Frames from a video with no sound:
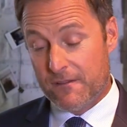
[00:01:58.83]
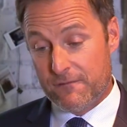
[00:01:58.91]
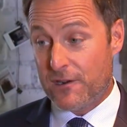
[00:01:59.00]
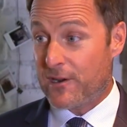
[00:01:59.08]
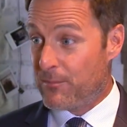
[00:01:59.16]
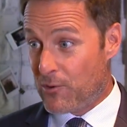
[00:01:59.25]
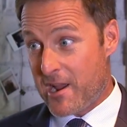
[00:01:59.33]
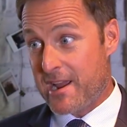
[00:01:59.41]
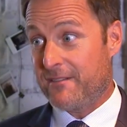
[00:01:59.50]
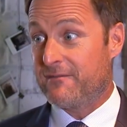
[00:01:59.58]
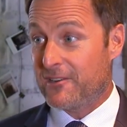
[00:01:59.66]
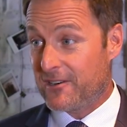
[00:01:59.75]
Very
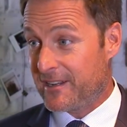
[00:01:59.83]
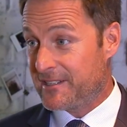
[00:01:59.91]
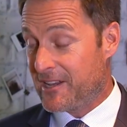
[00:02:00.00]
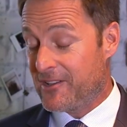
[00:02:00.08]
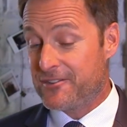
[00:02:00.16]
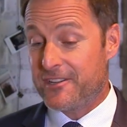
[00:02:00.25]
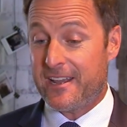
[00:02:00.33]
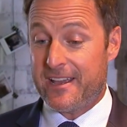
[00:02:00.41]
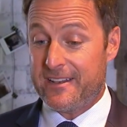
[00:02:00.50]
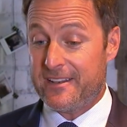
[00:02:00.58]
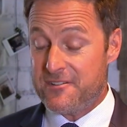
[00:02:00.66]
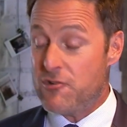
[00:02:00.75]
bright, very intelligent, and